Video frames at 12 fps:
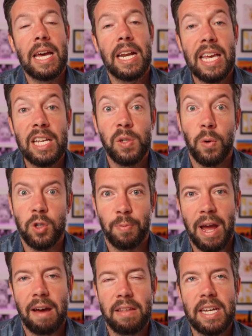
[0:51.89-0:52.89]
And he talked
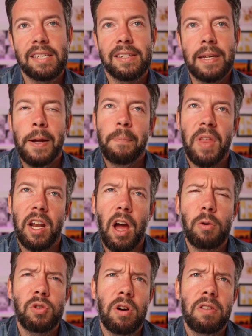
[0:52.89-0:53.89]
about this. And
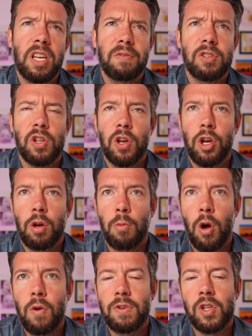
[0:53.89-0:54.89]
I was trying to think of a
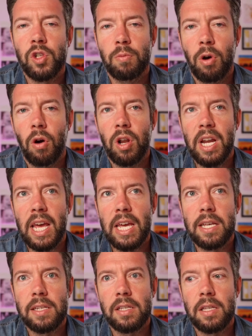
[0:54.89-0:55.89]
term over the summer
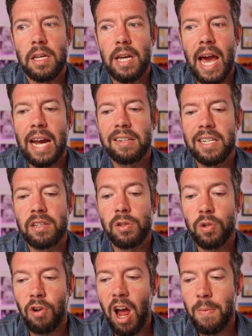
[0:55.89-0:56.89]
holidays that actually
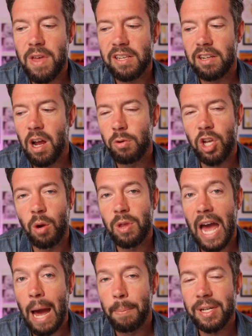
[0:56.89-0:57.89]
described this. And I was going
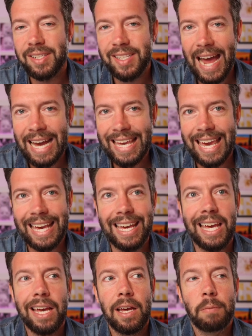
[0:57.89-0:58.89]
with app
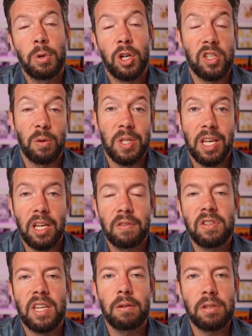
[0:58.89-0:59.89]
stacking because I was thinking
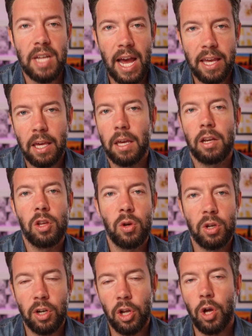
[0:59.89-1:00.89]
of skill stacking and
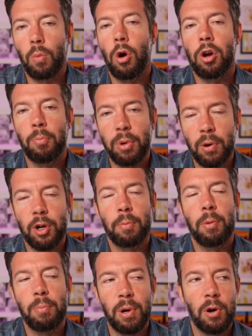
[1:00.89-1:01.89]
you can learn one and build
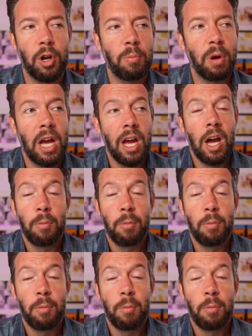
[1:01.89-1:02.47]
up and build up.